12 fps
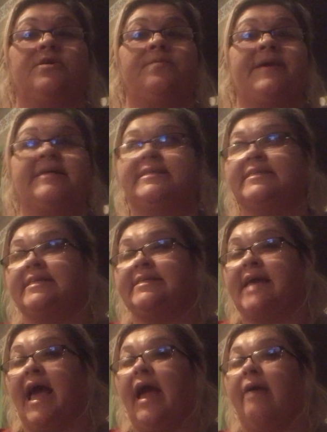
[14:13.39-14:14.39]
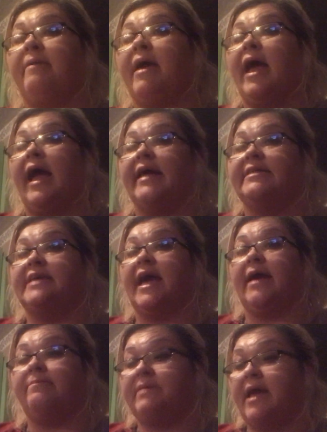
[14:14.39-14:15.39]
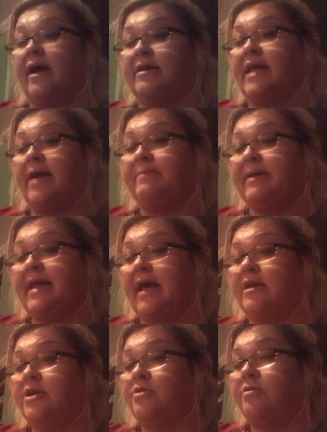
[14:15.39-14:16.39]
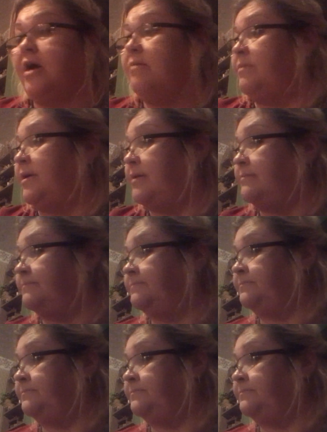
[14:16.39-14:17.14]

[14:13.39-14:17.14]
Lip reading: 2 pieces of tape and tape it down in your notebook.